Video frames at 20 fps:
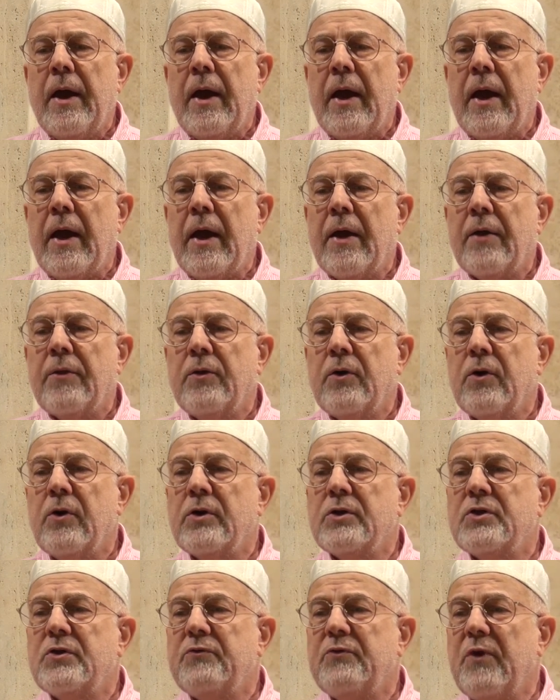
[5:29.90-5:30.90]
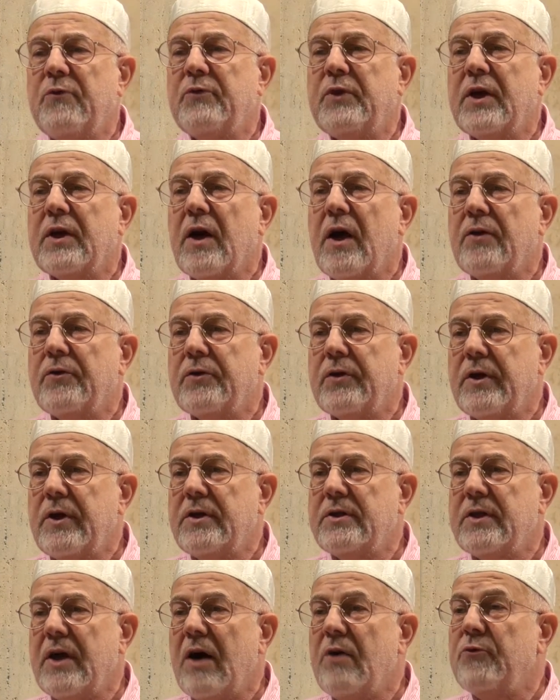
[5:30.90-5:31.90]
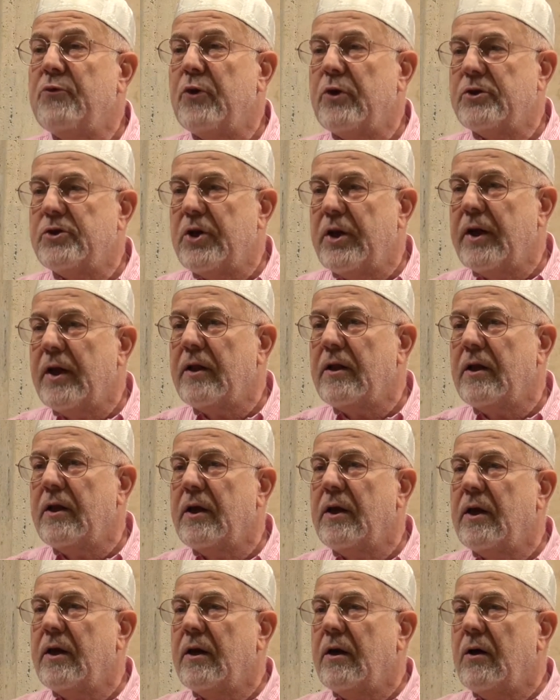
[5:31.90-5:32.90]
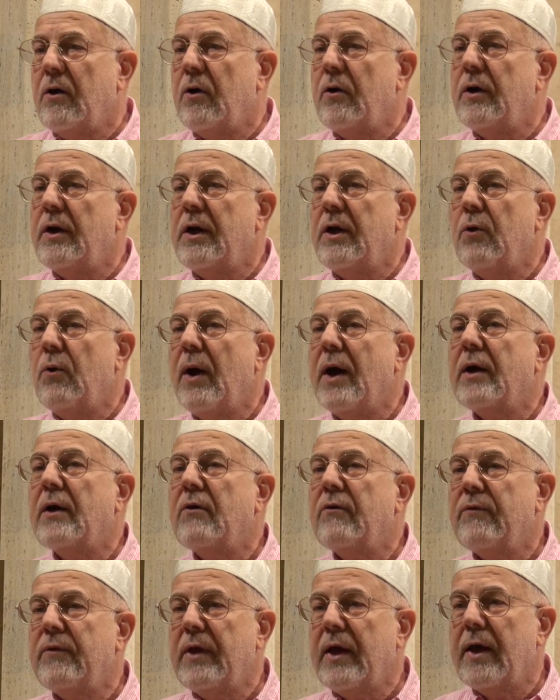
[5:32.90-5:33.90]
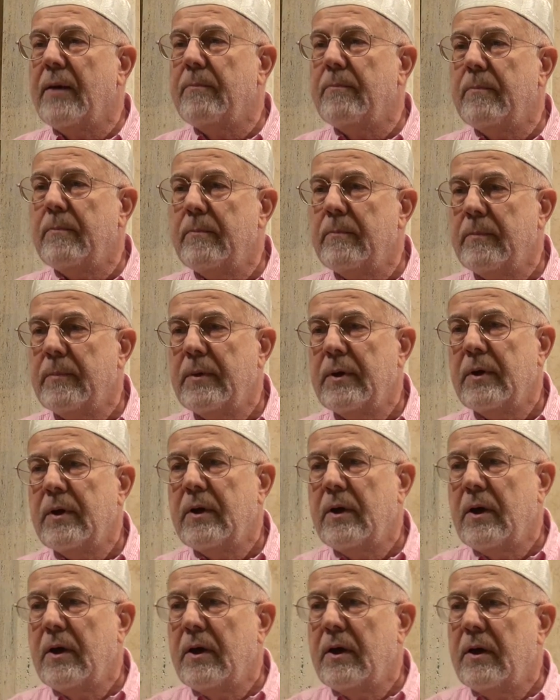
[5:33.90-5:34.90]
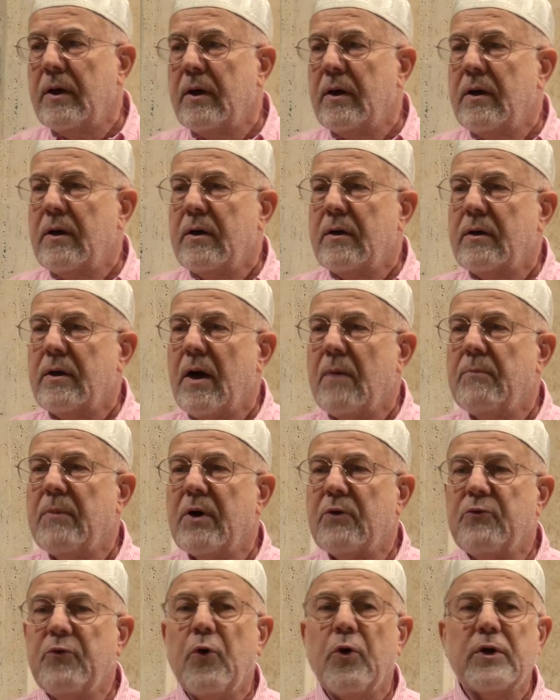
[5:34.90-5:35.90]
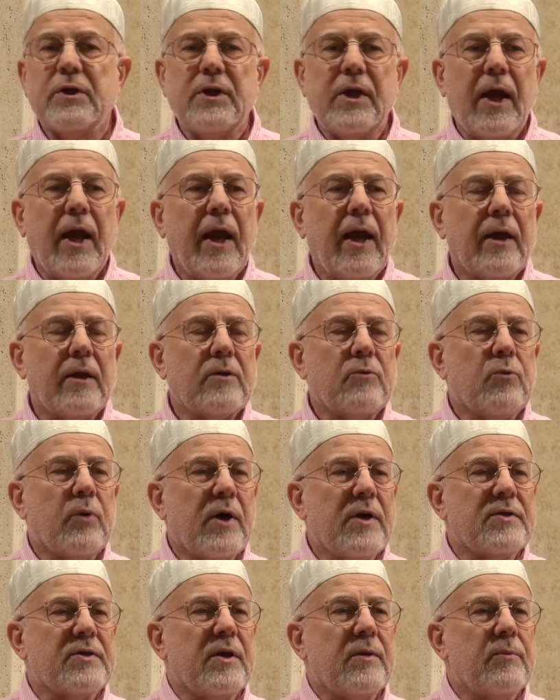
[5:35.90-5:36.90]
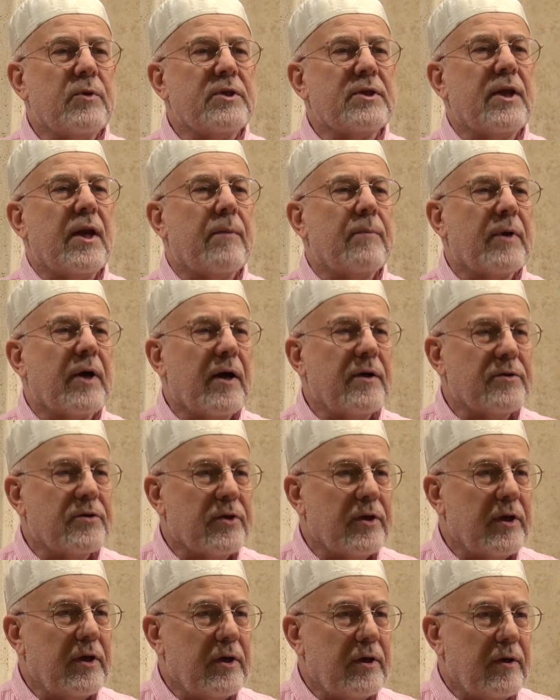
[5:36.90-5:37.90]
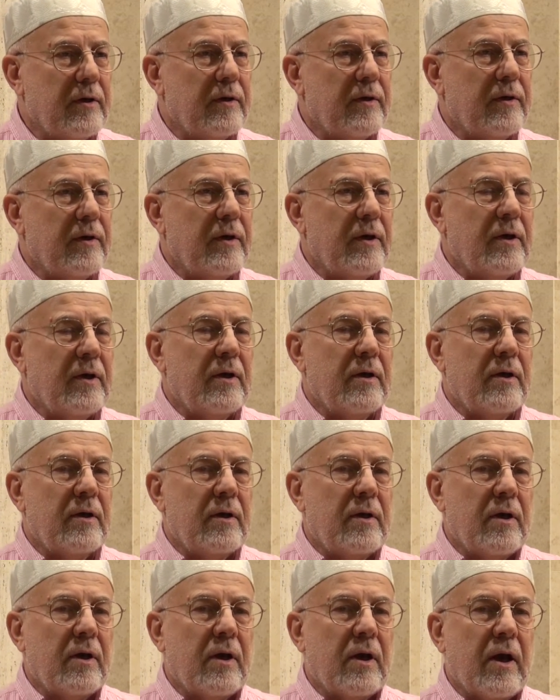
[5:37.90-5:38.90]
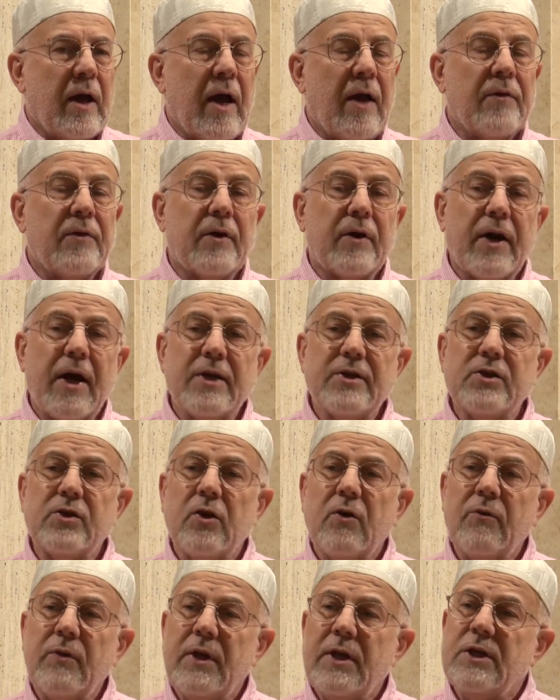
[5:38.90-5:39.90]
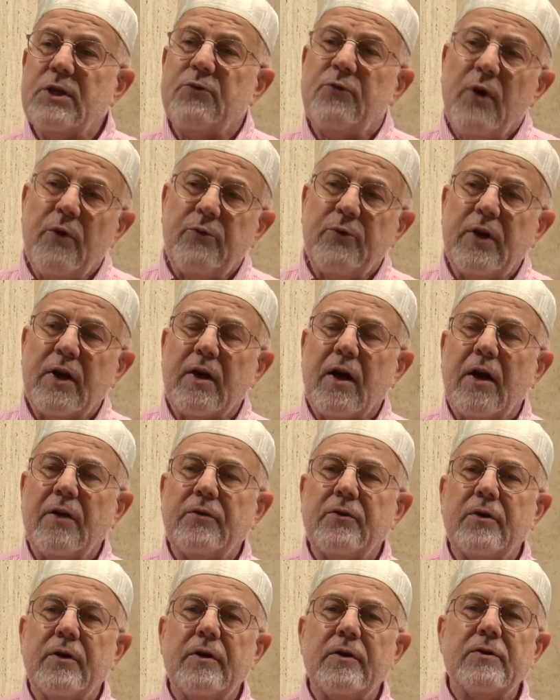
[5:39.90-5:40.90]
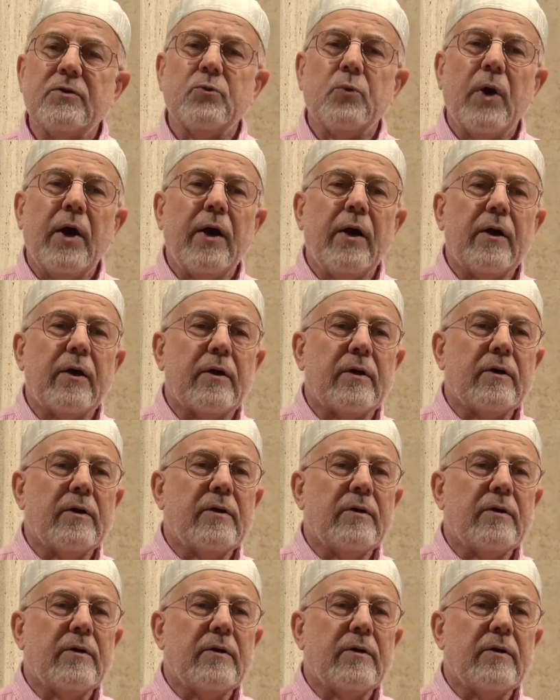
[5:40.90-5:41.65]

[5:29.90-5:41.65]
And those 50 countries, unfortunately, only one of them, number 48, was a Muslim country. And the rest of these 50 countries were